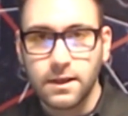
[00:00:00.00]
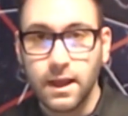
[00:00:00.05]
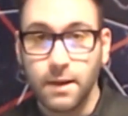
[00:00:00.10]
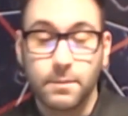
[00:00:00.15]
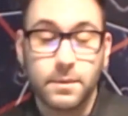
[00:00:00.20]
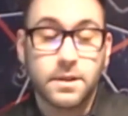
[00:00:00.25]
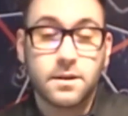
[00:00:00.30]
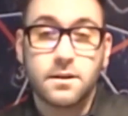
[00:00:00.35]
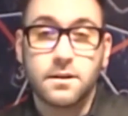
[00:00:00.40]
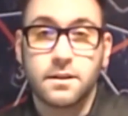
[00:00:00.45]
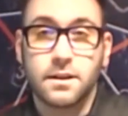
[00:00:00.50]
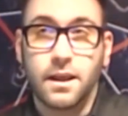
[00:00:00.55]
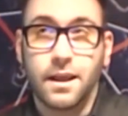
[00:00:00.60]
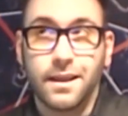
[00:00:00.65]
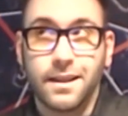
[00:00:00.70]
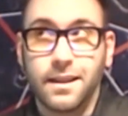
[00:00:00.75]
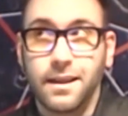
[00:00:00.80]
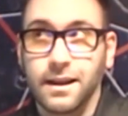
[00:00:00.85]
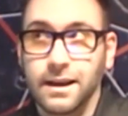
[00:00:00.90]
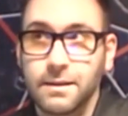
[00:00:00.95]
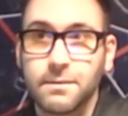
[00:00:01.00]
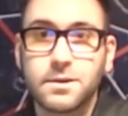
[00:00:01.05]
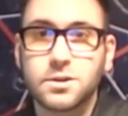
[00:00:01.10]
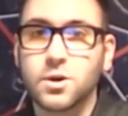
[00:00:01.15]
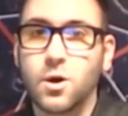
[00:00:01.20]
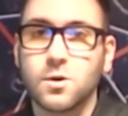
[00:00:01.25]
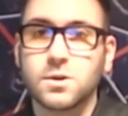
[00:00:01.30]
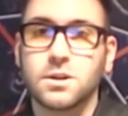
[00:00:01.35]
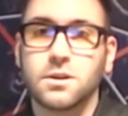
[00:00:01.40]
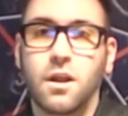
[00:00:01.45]
Yeah, but an
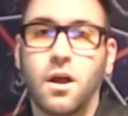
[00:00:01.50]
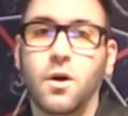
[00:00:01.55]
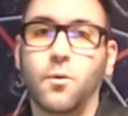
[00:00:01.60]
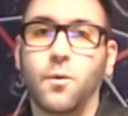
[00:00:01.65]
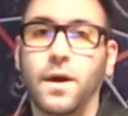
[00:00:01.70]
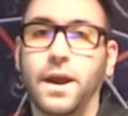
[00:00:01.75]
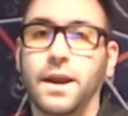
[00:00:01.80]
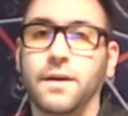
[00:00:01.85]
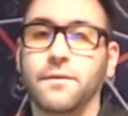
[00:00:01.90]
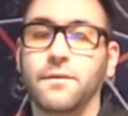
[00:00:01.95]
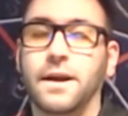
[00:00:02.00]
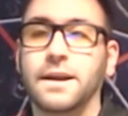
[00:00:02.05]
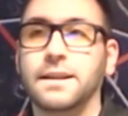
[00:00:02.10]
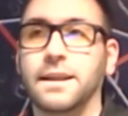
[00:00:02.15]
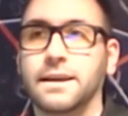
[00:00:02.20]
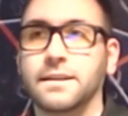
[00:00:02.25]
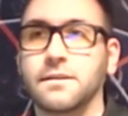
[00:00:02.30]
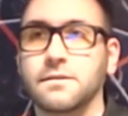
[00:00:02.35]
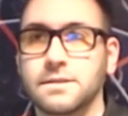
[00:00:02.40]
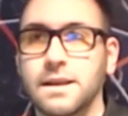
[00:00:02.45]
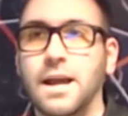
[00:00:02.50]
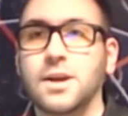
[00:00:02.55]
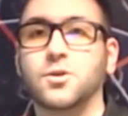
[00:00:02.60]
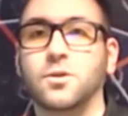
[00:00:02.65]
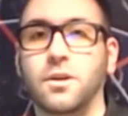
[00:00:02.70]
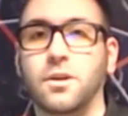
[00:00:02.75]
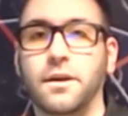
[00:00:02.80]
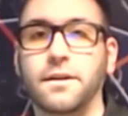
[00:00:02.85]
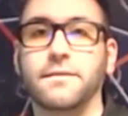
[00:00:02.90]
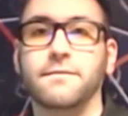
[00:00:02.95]
image goes a long way, right? Like there's
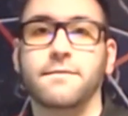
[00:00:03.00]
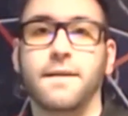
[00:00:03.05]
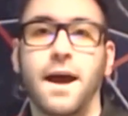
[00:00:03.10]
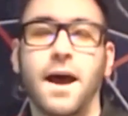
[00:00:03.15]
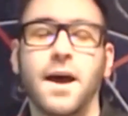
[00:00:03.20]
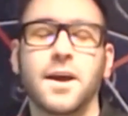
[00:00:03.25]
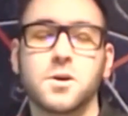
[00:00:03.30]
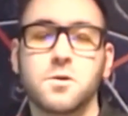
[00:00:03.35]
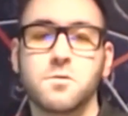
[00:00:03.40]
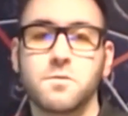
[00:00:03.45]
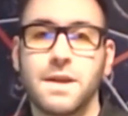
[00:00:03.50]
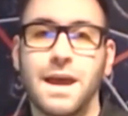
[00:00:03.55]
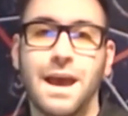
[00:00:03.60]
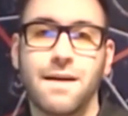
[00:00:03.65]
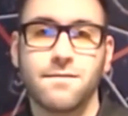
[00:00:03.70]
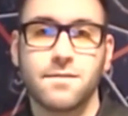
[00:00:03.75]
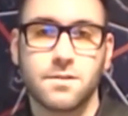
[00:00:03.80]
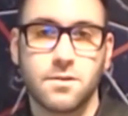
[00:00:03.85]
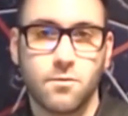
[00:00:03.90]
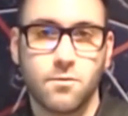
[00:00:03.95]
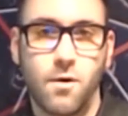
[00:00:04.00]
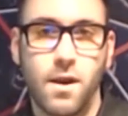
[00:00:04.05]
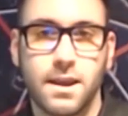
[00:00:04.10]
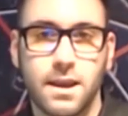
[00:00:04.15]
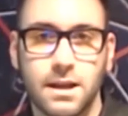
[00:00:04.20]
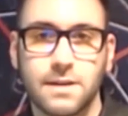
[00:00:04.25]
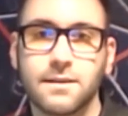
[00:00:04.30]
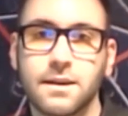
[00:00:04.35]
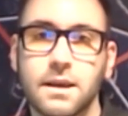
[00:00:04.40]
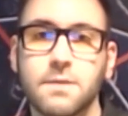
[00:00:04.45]
actually a lot of value in having the right
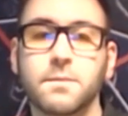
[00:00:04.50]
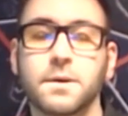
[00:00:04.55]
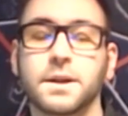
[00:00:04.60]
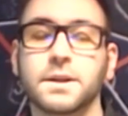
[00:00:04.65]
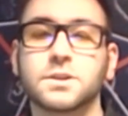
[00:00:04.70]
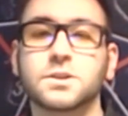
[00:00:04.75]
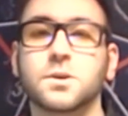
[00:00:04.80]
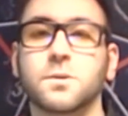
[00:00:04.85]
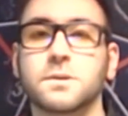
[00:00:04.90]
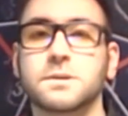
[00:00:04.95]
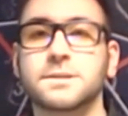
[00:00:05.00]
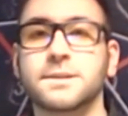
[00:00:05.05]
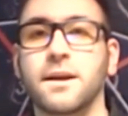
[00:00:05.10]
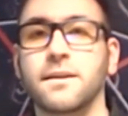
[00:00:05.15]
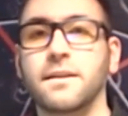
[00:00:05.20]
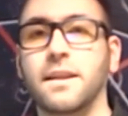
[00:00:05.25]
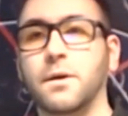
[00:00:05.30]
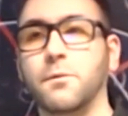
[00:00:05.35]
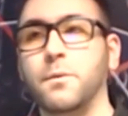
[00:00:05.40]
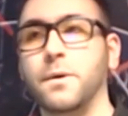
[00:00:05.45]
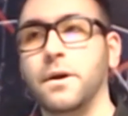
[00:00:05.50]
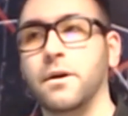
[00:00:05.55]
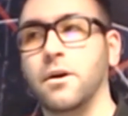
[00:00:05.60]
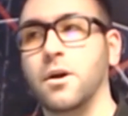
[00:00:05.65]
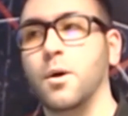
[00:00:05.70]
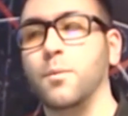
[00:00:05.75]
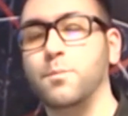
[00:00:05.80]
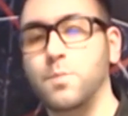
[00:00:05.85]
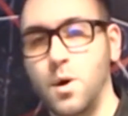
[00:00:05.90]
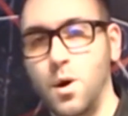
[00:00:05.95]
kind of image. So it's not like we
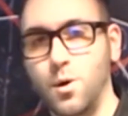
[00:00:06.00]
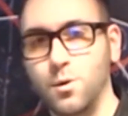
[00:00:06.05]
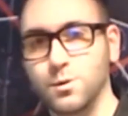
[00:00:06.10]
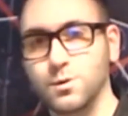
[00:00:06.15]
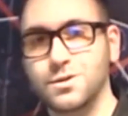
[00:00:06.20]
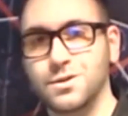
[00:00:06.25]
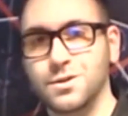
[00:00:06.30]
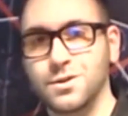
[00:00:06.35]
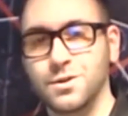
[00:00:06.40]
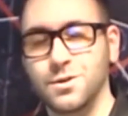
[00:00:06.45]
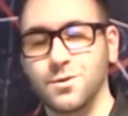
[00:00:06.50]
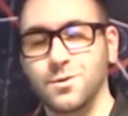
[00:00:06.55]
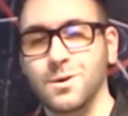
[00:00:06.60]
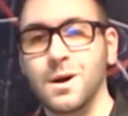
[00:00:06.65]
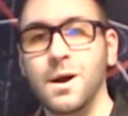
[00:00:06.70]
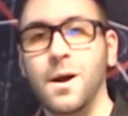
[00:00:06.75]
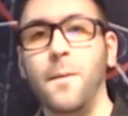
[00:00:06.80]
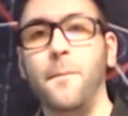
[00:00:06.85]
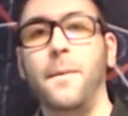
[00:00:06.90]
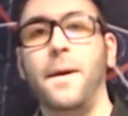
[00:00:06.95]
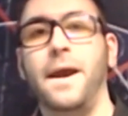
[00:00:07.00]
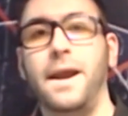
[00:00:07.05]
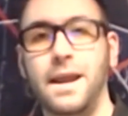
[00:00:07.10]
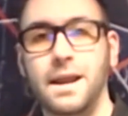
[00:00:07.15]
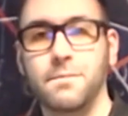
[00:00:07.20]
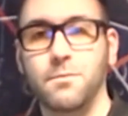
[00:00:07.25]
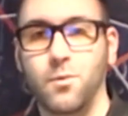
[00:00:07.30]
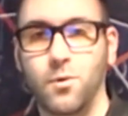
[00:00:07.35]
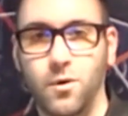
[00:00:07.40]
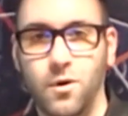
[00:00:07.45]
are opposed to
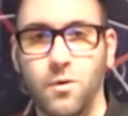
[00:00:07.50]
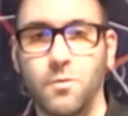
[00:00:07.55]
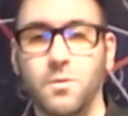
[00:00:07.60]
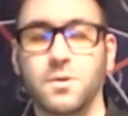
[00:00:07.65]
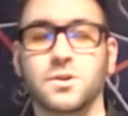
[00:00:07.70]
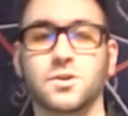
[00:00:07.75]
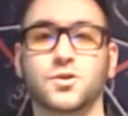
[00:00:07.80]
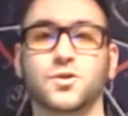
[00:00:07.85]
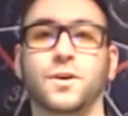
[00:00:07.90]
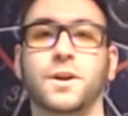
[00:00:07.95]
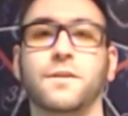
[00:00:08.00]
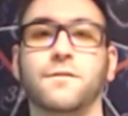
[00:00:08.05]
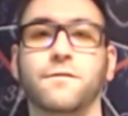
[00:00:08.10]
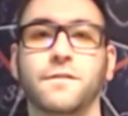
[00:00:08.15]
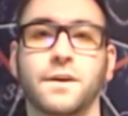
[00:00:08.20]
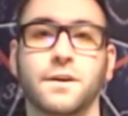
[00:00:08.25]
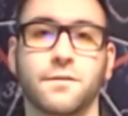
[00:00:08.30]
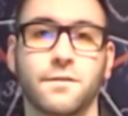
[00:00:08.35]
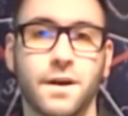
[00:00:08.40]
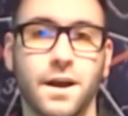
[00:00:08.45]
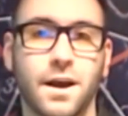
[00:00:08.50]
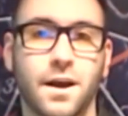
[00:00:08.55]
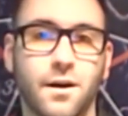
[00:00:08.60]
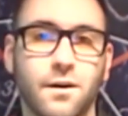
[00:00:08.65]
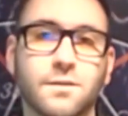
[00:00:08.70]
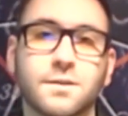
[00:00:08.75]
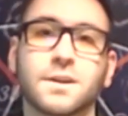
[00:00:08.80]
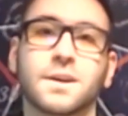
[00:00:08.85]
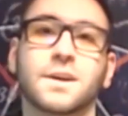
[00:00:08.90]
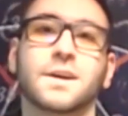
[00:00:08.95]
paying more. We're just trying to figure
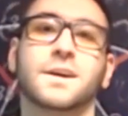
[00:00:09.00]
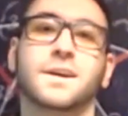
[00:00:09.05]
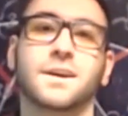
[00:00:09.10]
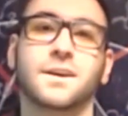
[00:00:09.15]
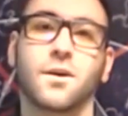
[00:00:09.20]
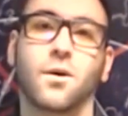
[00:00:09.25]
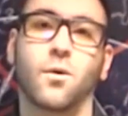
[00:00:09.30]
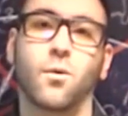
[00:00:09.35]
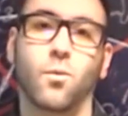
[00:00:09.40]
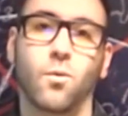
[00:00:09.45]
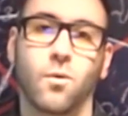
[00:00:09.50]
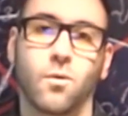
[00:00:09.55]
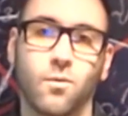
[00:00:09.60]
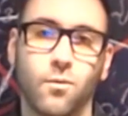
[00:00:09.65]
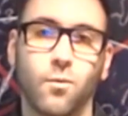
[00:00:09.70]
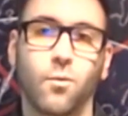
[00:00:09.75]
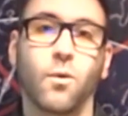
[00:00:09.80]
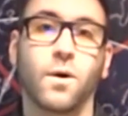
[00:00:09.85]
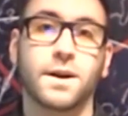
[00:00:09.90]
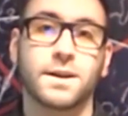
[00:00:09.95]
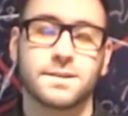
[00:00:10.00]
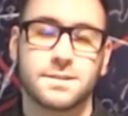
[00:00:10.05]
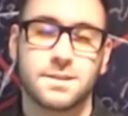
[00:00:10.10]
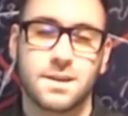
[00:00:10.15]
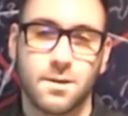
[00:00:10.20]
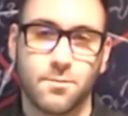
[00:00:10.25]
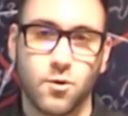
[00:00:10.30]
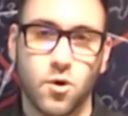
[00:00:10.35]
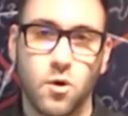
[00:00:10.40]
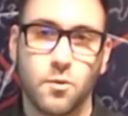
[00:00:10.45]
out, what
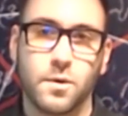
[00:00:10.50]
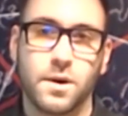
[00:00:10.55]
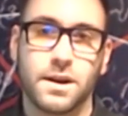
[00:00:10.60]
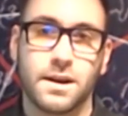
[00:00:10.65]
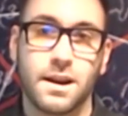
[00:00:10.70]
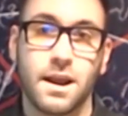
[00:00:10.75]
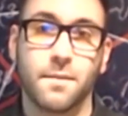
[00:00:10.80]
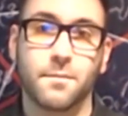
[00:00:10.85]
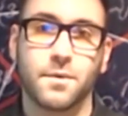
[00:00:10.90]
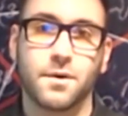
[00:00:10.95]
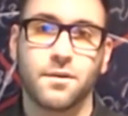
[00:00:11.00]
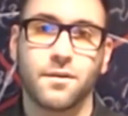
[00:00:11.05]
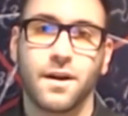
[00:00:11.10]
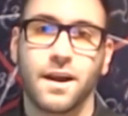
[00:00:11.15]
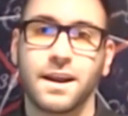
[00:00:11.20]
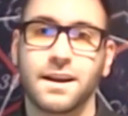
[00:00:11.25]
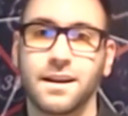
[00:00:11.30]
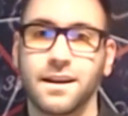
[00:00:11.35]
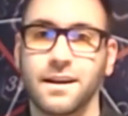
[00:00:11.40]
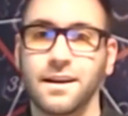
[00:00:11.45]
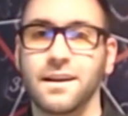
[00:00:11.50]
is the appropriate number, right?